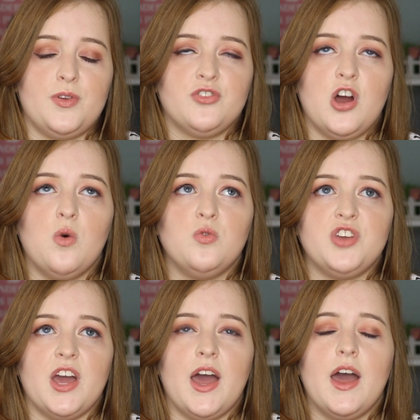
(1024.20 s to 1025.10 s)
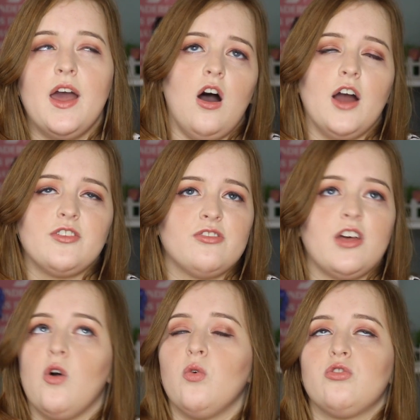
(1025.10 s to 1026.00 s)
been told yet, I just
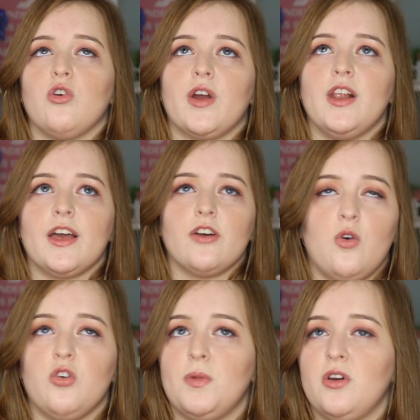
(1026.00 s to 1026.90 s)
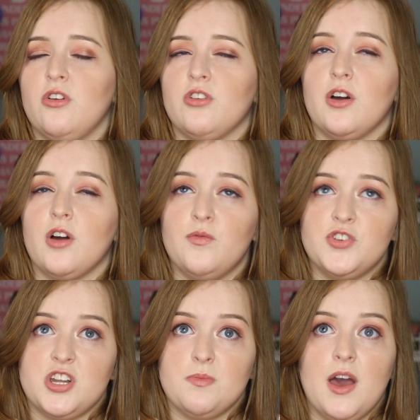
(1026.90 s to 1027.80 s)
say, oh sorry, like, so it's because I'm
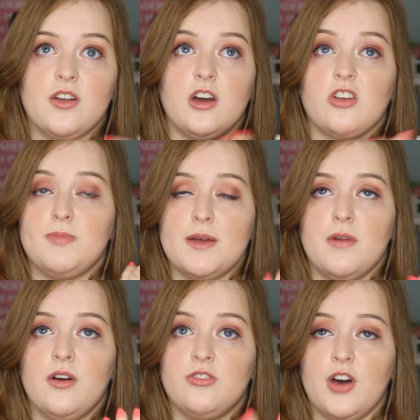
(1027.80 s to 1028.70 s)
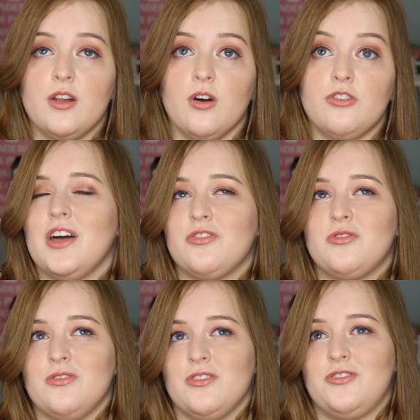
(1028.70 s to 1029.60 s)
visually impaired, and I explain my sight loss.
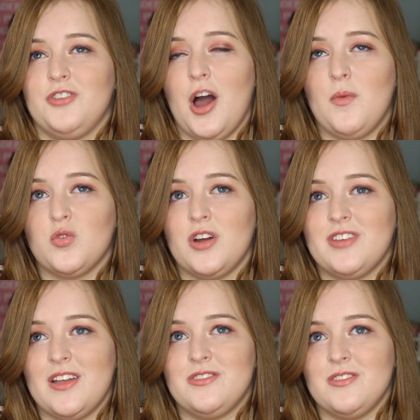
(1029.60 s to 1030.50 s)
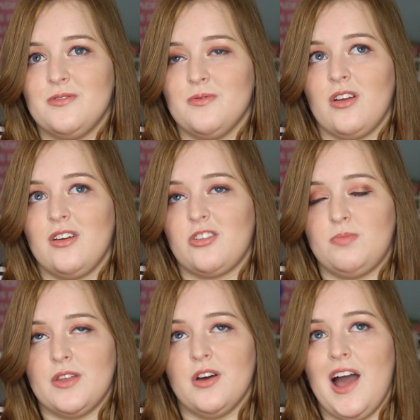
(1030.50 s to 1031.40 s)
That's times when I tend to
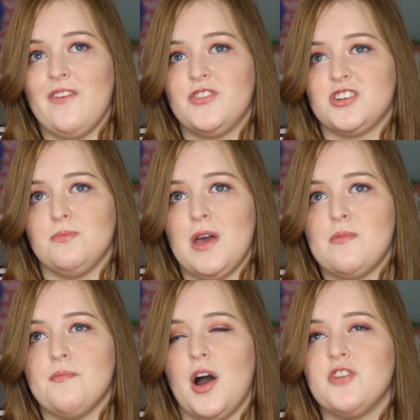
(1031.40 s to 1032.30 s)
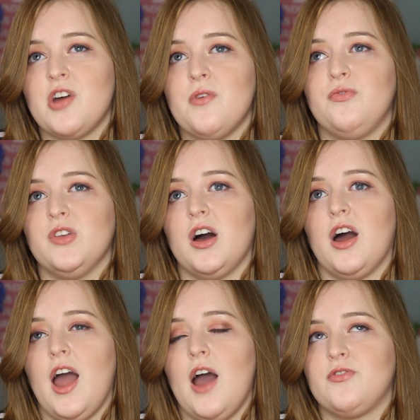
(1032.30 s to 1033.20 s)
explain that I have visual impairment, but I don't feel like
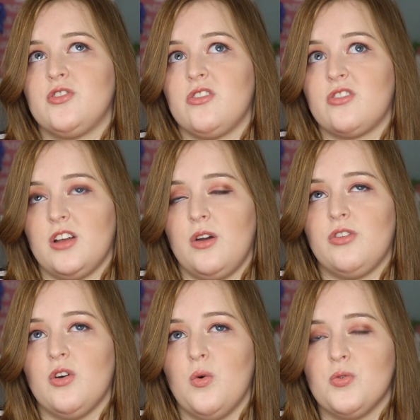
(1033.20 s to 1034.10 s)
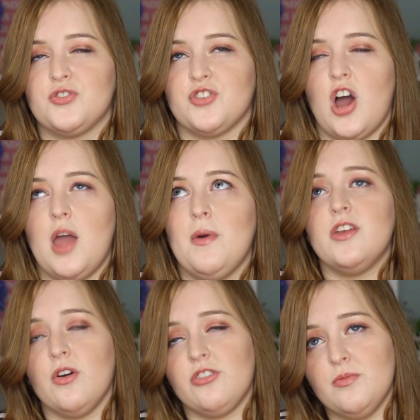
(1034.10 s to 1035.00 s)
I have to disclose it all the time.
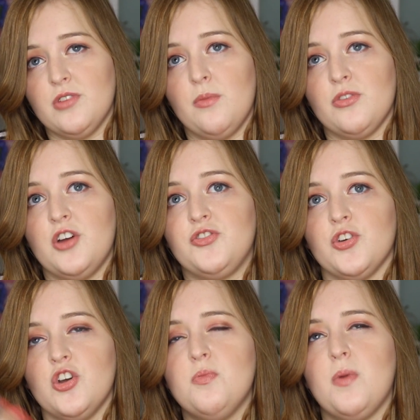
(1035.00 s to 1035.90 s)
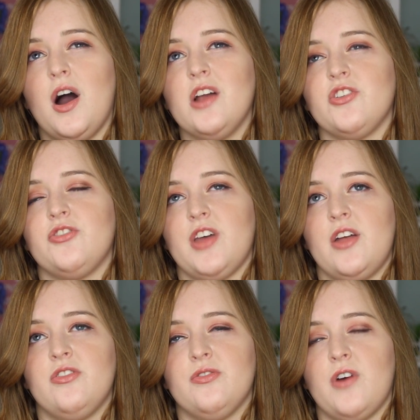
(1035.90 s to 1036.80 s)
There are some times that I do, but I just
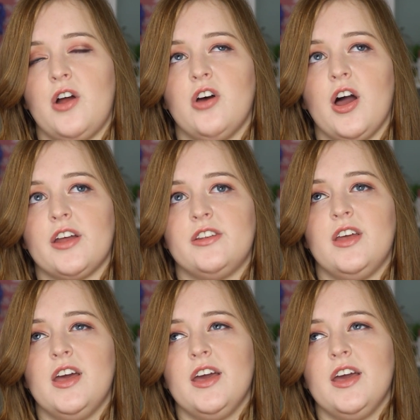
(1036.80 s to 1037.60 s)
tend to find that I can